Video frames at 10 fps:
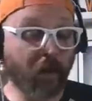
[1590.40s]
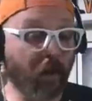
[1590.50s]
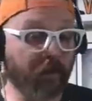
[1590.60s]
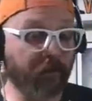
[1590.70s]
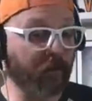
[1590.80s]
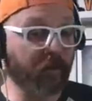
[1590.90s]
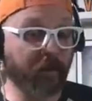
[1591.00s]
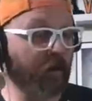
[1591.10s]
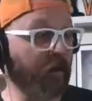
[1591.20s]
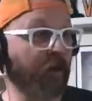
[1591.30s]
Uh,
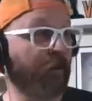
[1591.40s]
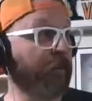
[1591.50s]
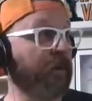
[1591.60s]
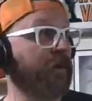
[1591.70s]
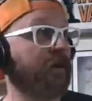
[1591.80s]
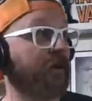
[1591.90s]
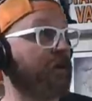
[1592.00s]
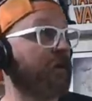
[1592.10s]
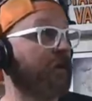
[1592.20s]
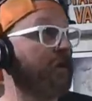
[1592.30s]
it, will be
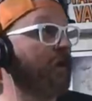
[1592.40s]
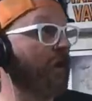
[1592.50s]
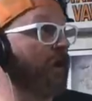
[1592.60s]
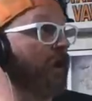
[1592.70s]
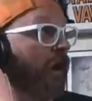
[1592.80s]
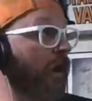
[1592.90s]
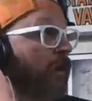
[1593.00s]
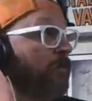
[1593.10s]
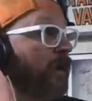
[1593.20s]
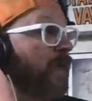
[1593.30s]

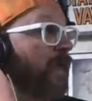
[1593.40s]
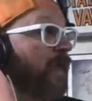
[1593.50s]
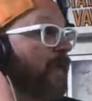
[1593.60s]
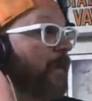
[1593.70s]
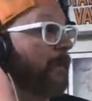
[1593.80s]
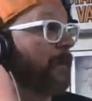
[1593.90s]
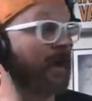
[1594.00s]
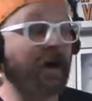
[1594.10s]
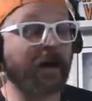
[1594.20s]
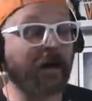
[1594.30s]
um,
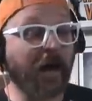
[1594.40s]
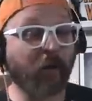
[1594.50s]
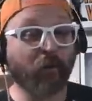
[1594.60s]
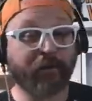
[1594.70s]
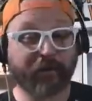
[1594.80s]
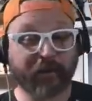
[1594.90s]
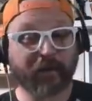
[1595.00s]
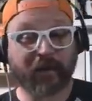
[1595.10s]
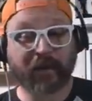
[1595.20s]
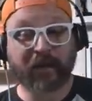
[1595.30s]
I, I would
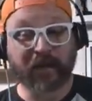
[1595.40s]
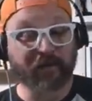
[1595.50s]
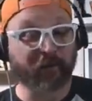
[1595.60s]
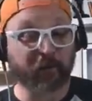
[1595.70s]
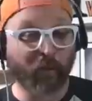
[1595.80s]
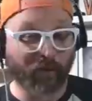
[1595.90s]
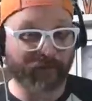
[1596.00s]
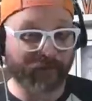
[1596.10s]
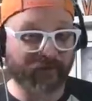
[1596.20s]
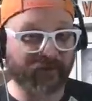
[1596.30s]
think even more
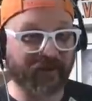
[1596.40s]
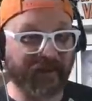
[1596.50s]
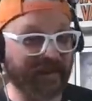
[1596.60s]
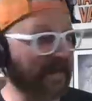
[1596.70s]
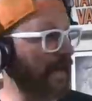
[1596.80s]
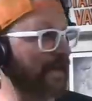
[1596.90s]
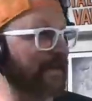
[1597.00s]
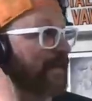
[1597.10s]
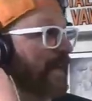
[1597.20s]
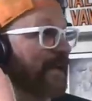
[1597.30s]
efficient
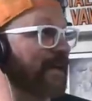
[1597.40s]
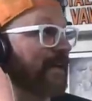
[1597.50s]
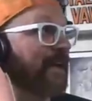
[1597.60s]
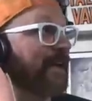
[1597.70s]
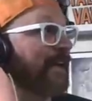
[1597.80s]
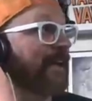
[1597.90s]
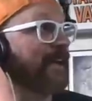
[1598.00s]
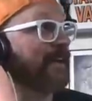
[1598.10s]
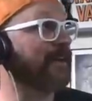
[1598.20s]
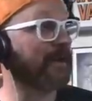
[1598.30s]
and and
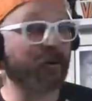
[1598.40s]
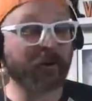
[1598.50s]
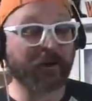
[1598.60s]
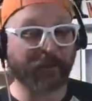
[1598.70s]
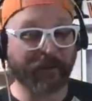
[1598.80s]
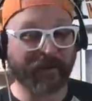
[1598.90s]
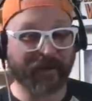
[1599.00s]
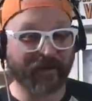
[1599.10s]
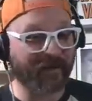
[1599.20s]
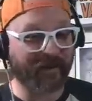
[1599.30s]
you know clipping
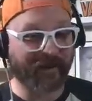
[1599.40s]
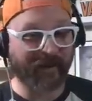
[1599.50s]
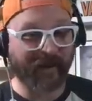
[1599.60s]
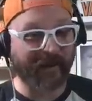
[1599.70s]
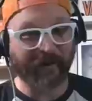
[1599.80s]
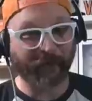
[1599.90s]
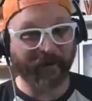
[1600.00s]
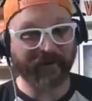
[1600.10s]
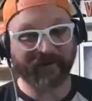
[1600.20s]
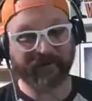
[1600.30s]
at a at a higher
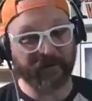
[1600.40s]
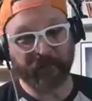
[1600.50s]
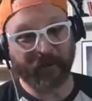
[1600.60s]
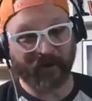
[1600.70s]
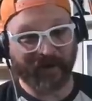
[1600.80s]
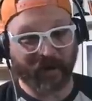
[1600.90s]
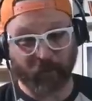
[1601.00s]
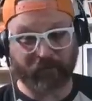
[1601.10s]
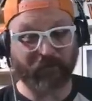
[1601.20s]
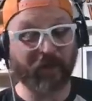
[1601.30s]
rate than we are now,
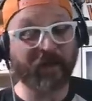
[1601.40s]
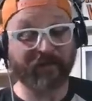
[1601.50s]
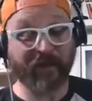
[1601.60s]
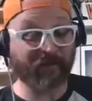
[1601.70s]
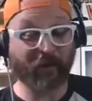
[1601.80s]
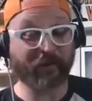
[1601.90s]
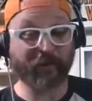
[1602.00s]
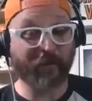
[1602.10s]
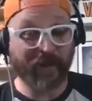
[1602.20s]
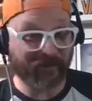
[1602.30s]
which that's hard
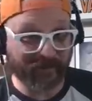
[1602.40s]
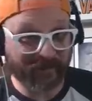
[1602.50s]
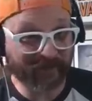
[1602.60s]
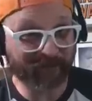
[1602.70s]
to imagine.